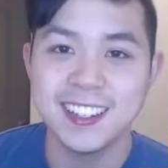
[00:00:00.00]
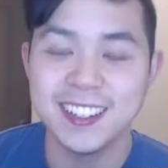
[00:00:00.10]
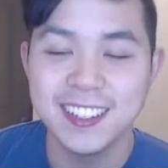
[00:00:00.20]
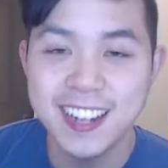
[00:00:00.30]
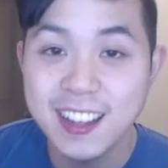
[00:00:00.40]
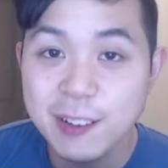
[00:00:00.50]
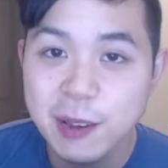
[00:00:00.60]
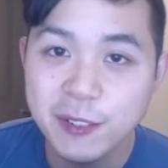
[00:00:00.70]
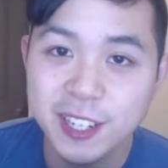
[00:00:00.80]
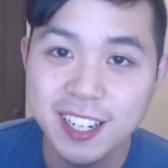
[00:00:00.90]
Now that we
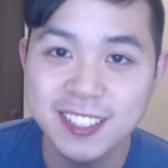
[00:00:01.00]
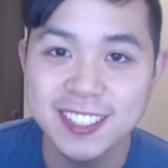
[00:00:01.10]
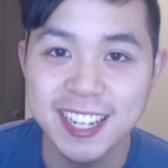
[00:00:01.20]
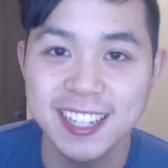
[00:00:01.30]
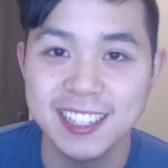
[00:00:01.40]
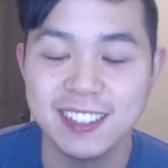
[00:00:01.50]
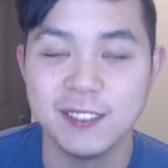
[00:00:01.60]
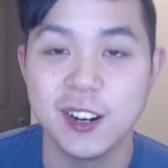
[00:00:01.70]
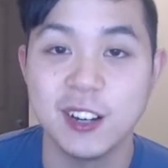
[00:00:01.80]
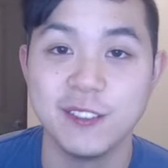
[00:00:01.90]
have a good understanding
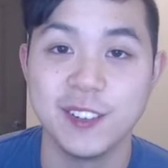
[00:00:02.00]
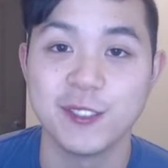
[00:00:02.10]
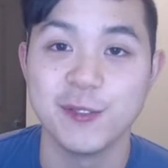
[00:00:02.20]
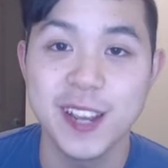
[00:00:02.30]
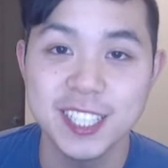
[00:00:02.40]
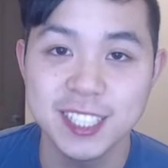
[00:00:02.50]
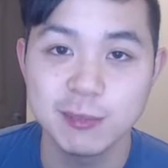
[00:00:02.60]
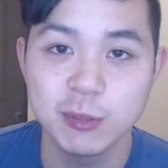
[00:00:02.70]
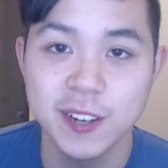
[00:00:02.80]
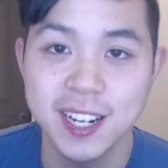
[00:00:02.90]
of all of the
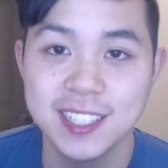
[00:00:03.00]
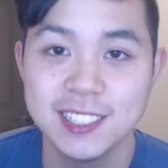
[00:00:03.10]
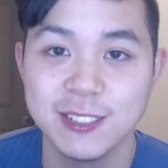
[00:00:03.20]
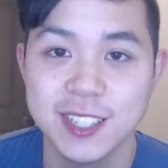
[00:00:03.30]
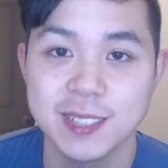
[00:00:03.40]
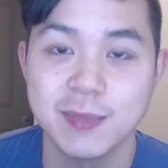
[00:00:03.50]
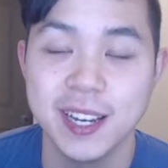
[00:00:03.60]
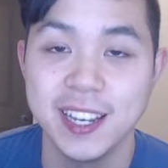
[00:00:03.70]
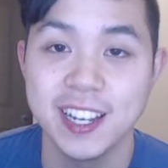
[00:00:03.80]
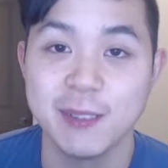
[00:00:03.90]
information provided to us
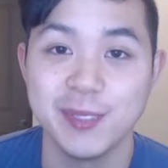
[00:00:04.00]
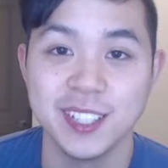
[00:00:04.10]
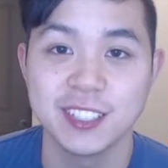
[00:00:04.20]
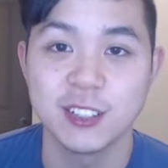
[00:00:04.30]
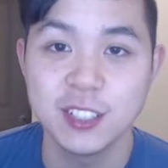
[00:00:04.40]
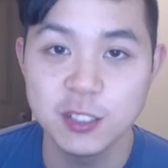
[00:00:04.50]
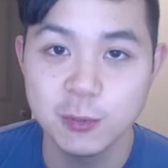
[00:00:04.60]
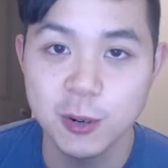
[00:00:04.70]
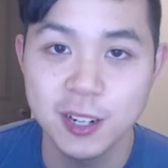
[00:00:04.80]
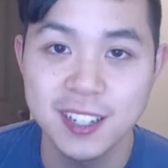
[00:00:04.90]
by a company's earnings
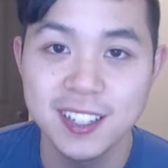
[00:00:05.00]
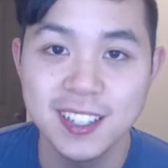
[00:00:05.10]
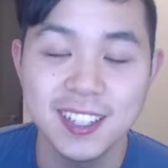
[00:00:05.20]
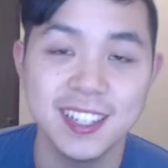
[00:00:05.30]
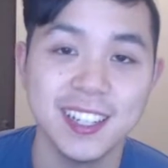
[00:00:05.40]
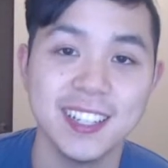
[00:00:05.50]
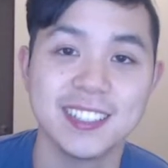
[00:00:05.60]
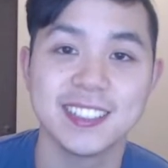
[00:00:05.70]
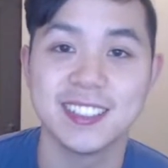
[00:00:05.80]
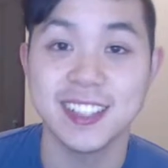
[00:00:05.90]
report,
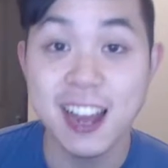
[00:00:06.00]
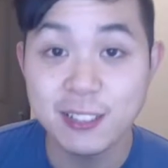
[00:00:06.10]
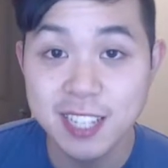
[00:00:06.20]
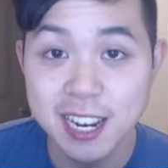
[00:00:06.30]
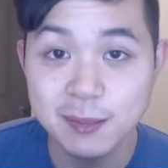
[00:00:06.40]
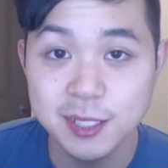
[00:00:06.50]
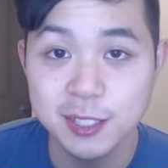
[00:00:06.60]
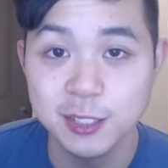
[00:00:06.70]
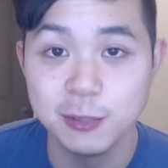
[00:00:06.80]
it's now time to